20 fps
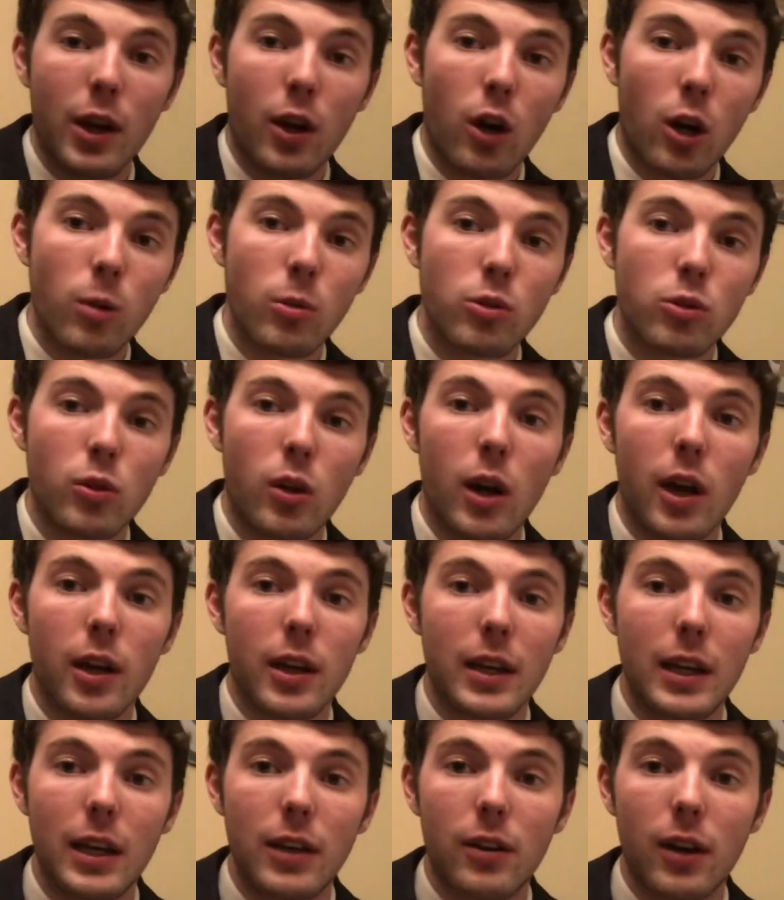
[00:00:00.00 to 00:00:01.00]
Armstrong,
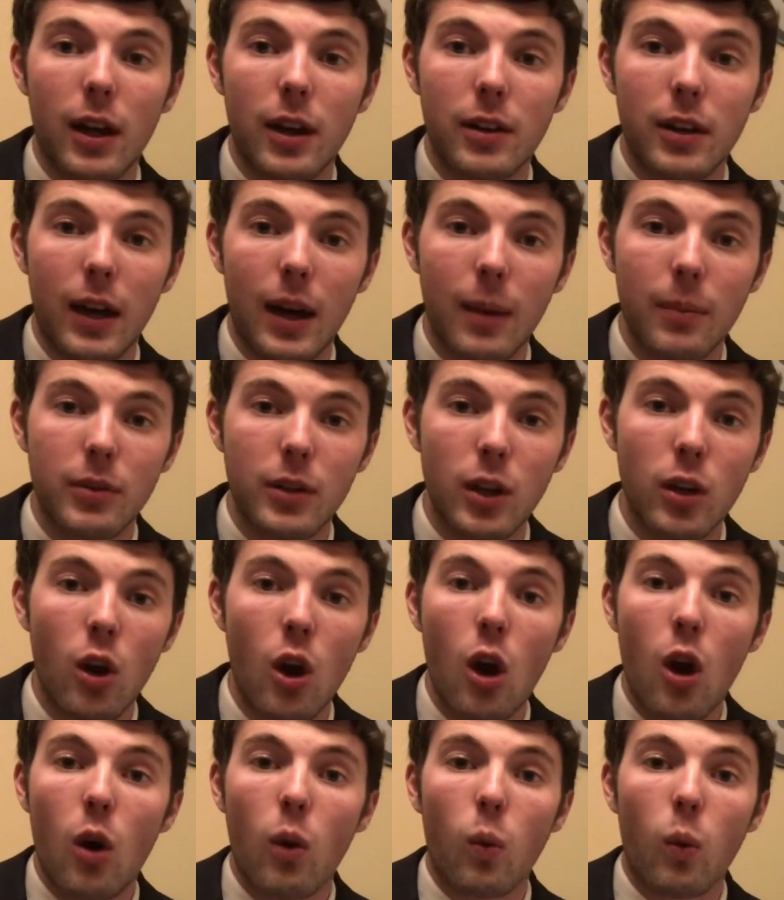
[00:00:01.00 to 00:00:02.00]
Keytaon Thompson,
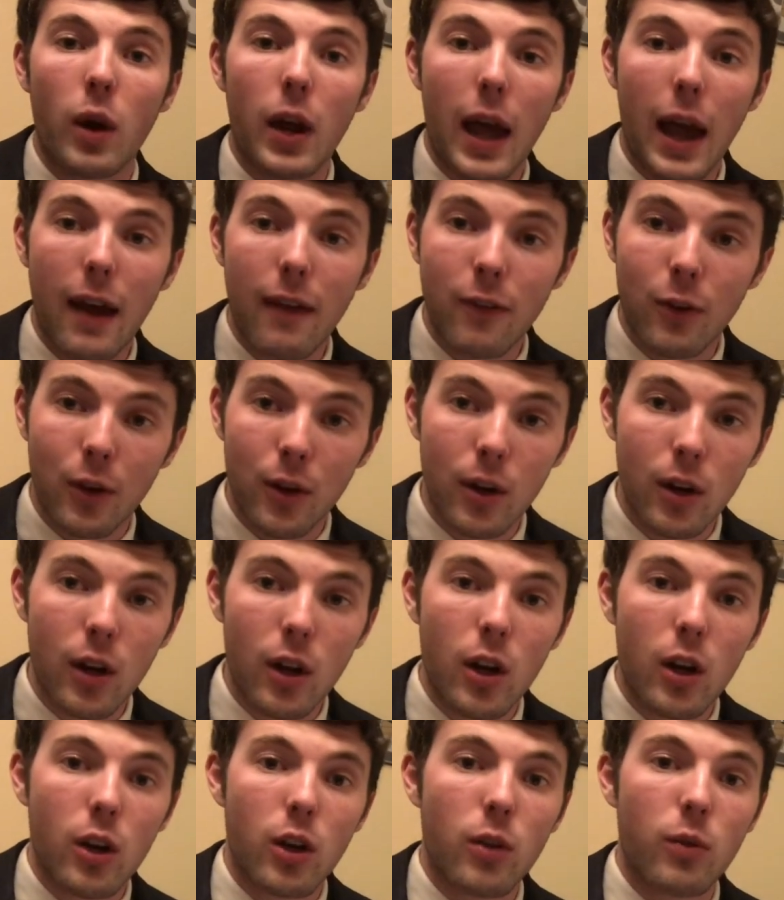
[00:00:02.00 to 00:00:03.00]
whatever.
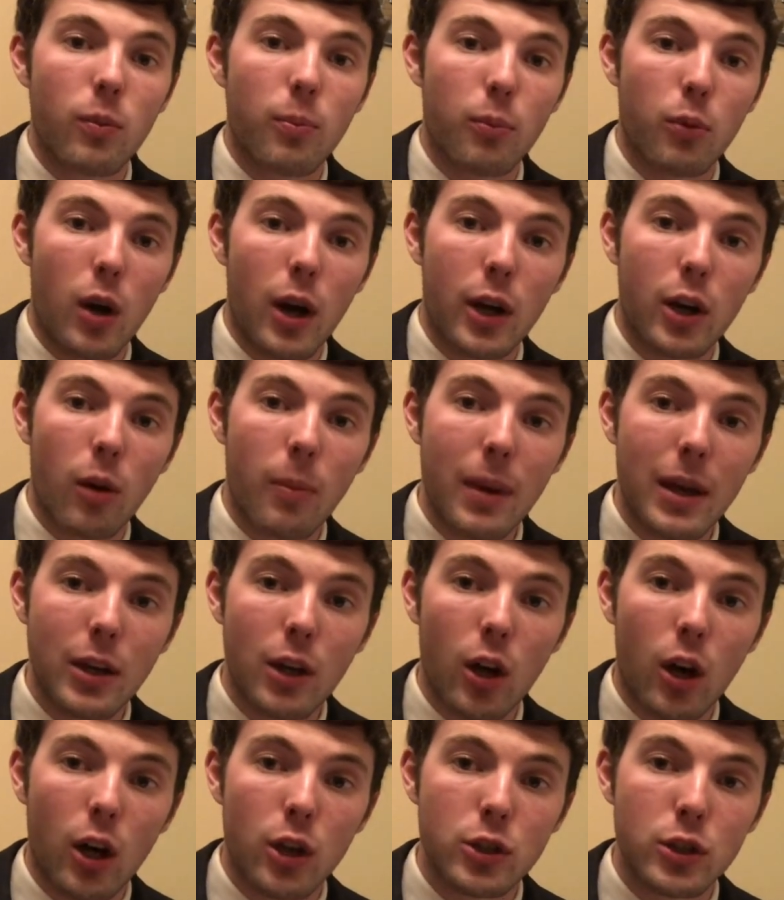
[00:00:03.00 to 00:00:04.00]
Bronco
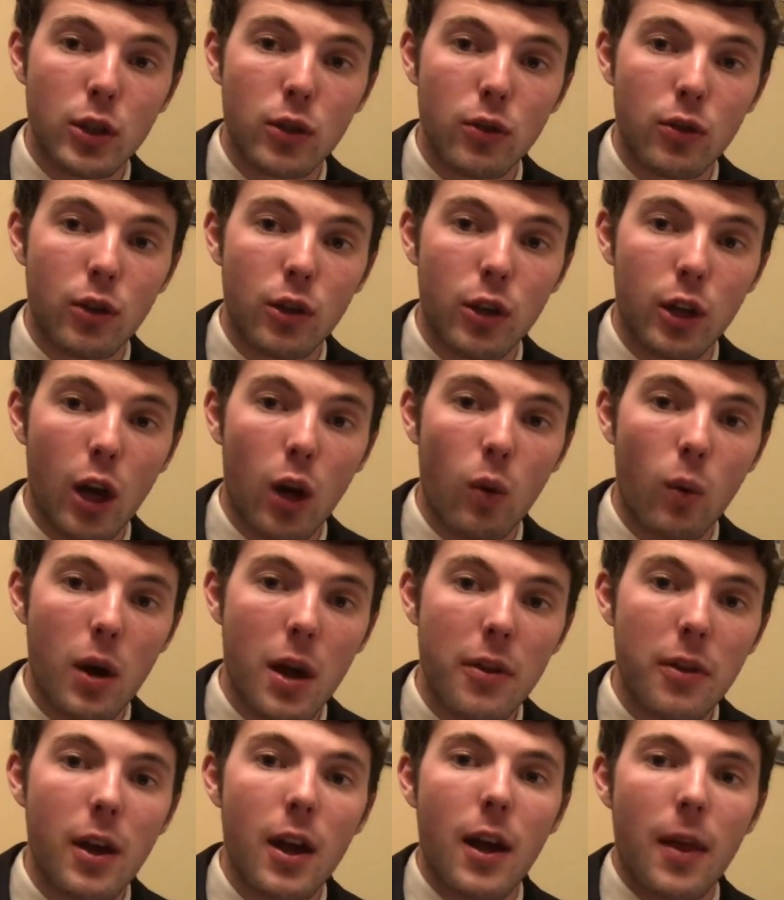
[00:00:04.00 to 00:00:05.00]
Mendenhall chooses to go
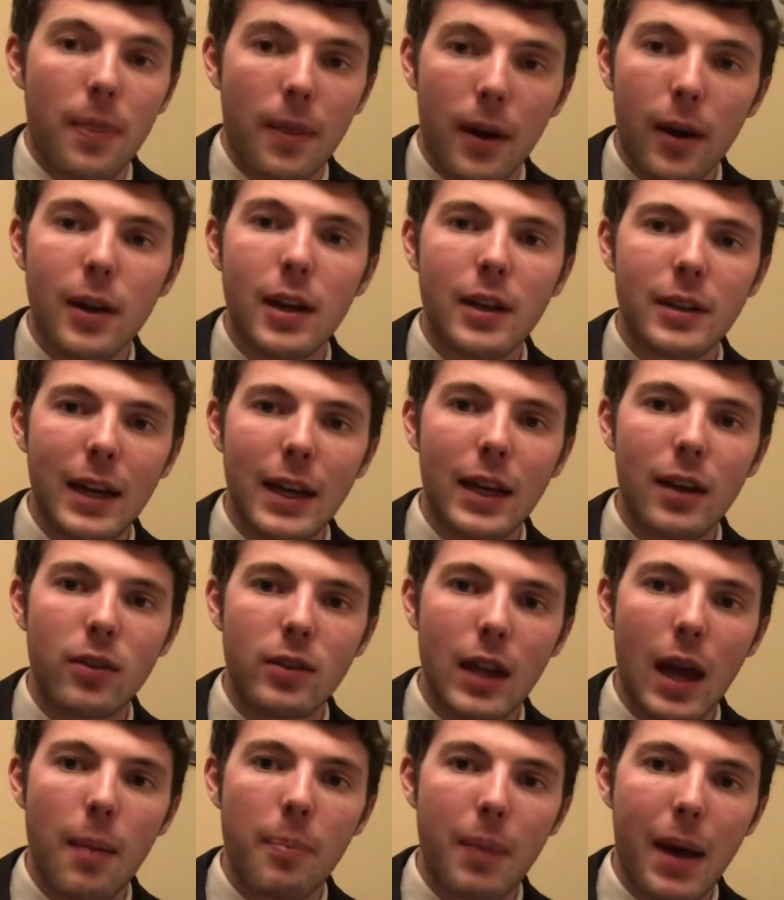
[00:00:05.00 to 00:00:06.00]
with, they're going to take a
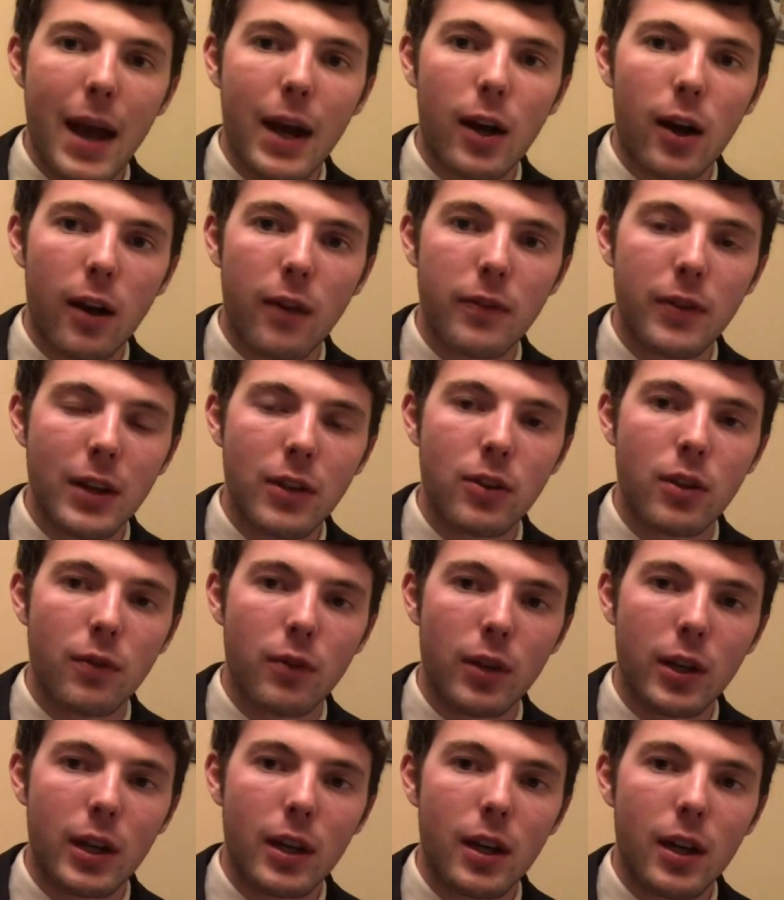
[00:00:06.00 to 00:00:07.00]
step back
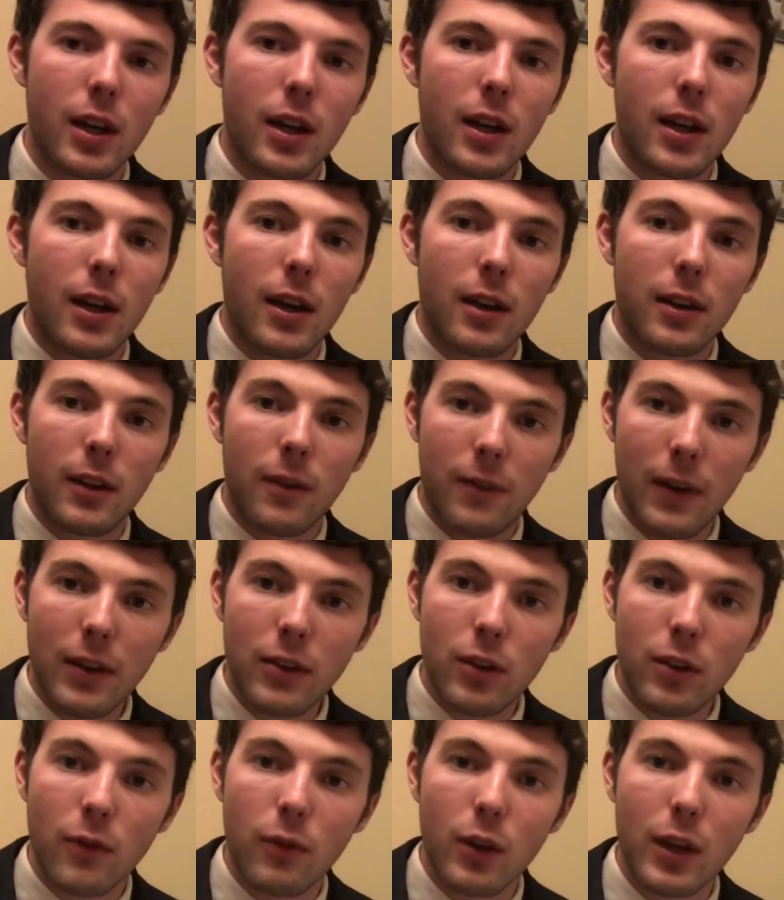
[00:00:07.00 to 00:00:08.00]
offensively.
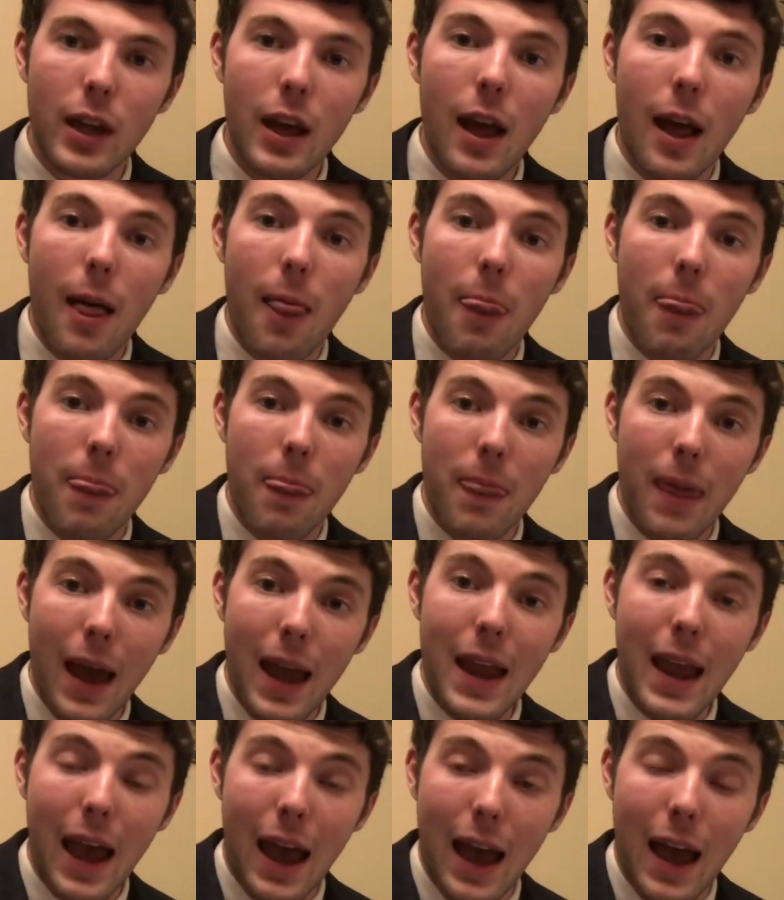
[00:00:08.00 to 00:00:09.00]
Defensively,
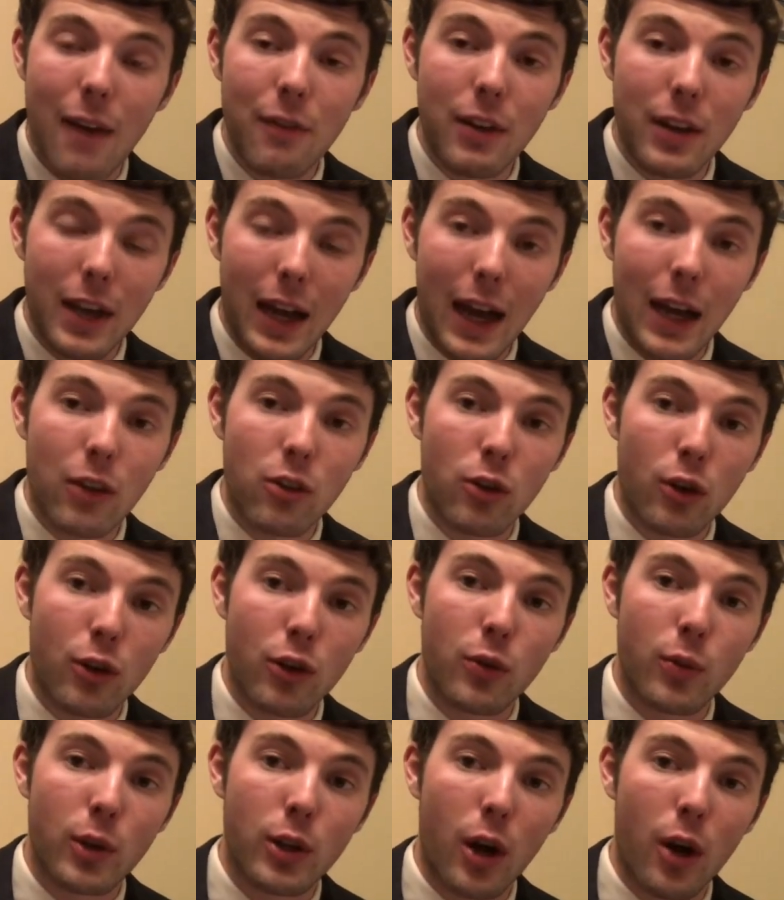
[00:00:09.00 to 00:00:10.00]
they have nine
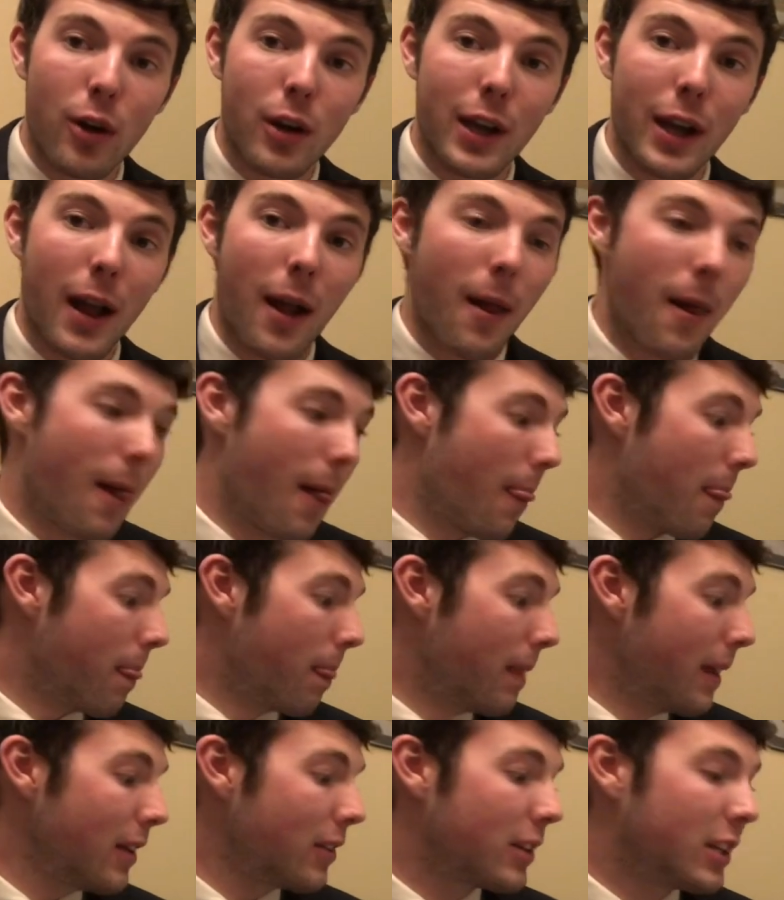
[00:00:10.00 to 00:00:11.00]
starters returning.
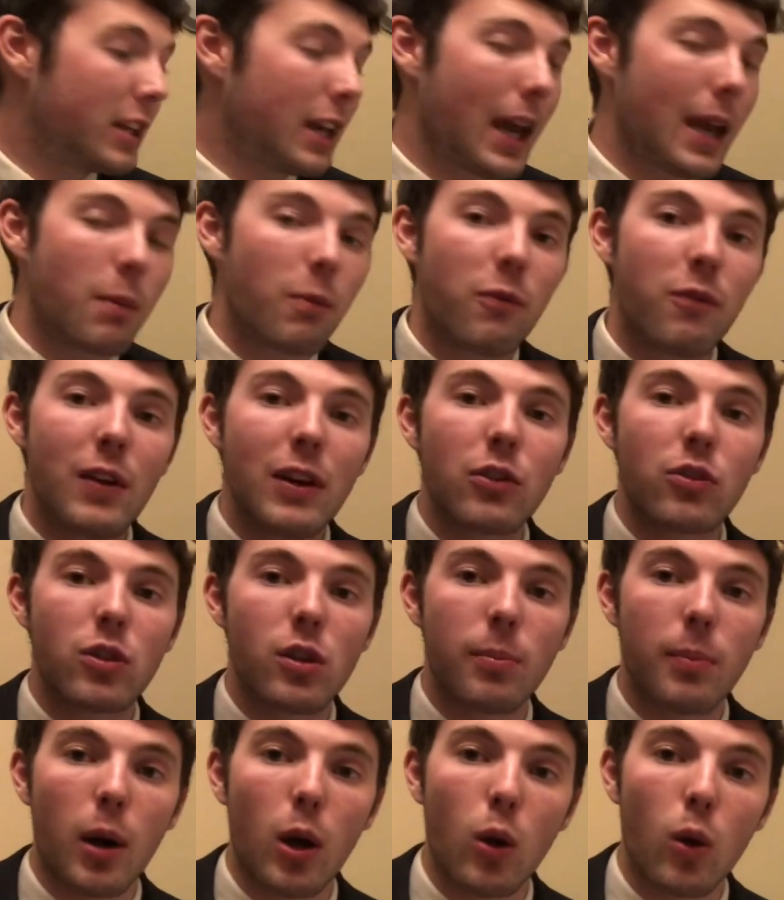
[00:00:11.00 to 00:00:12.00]
This game fits the
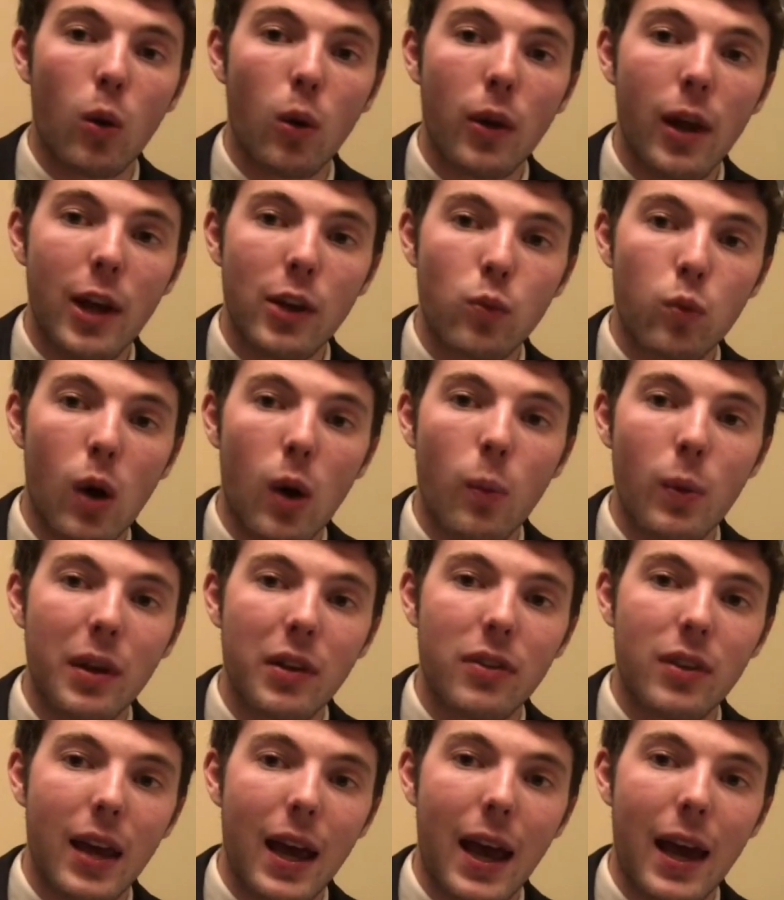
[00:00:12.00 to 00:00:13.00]
mold as what we
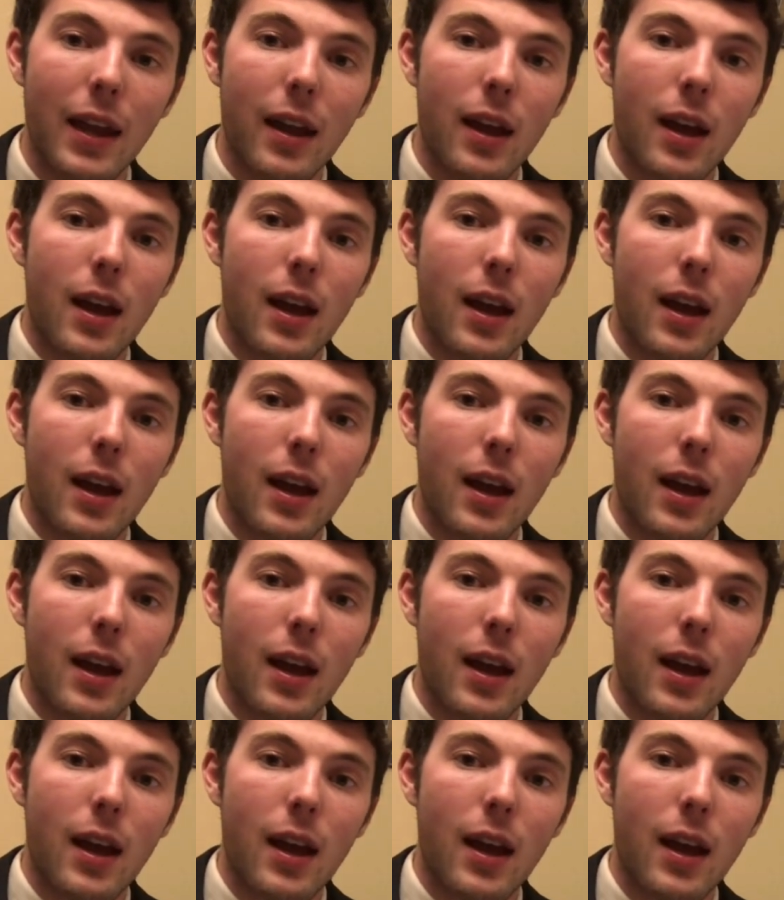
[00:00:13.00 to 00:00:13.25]
said.